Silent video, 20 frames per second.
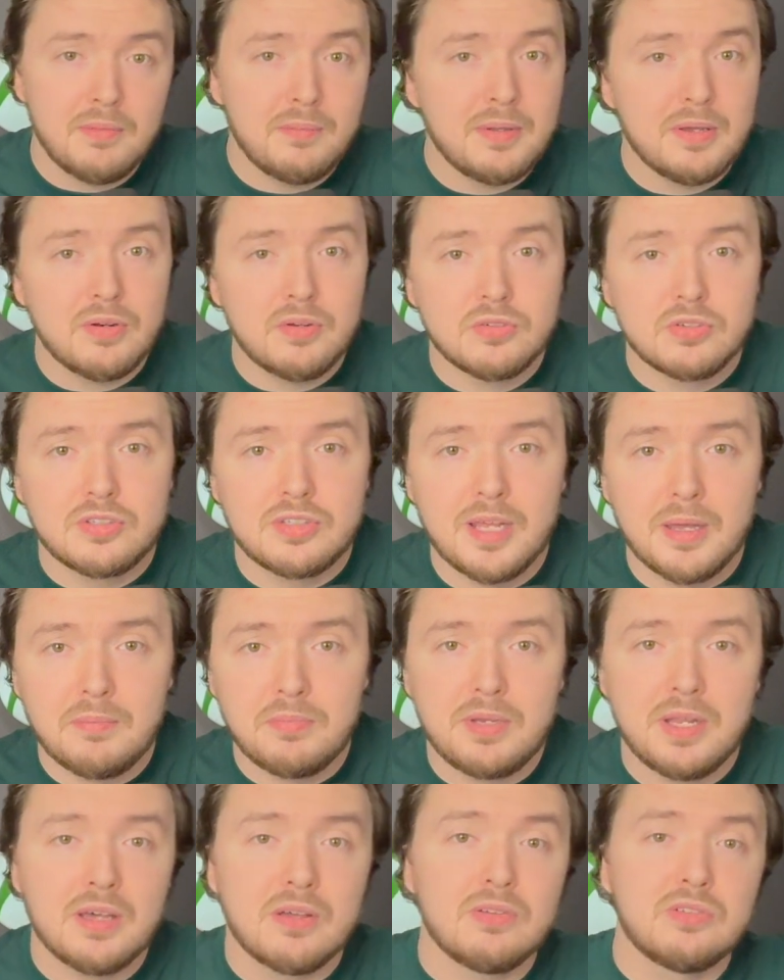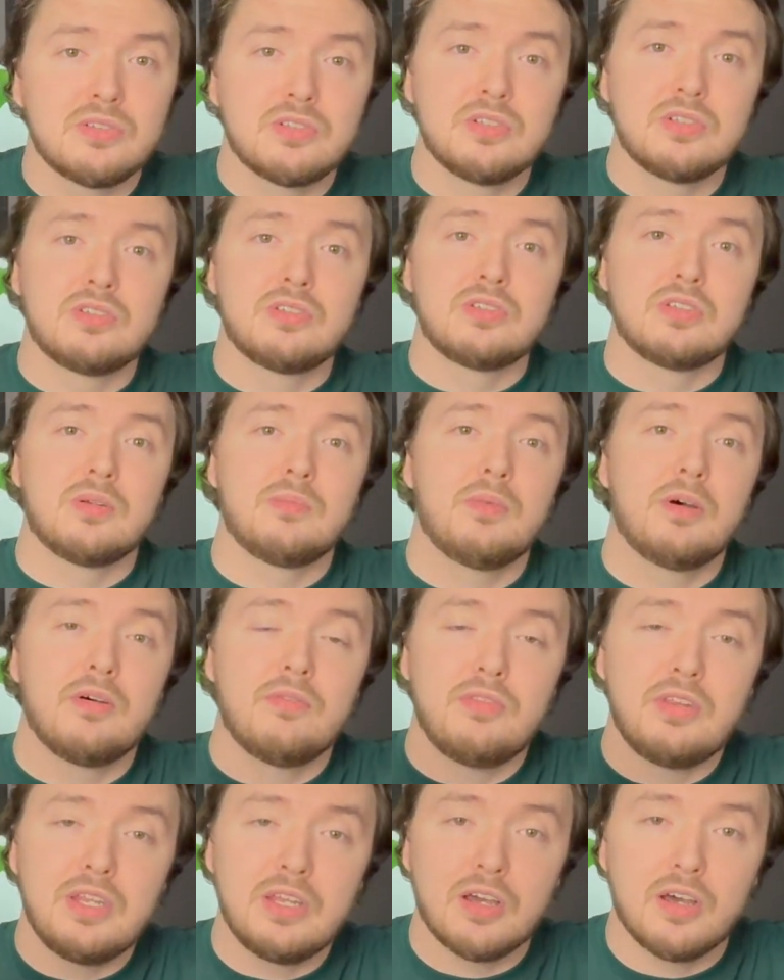be able to step down to some
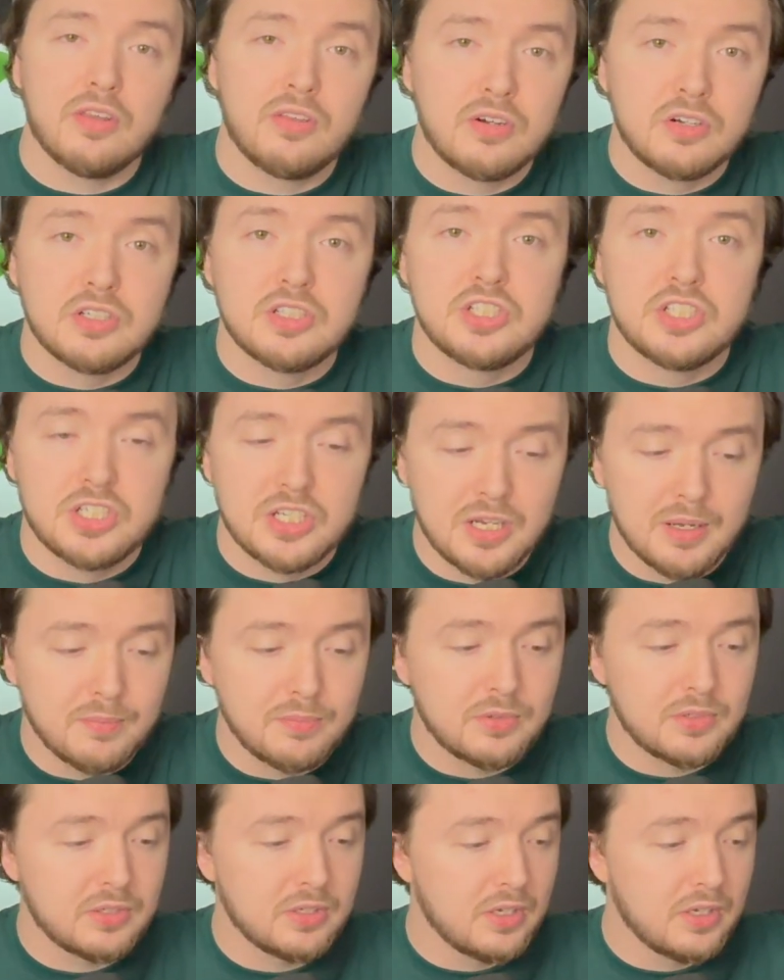of the other chips.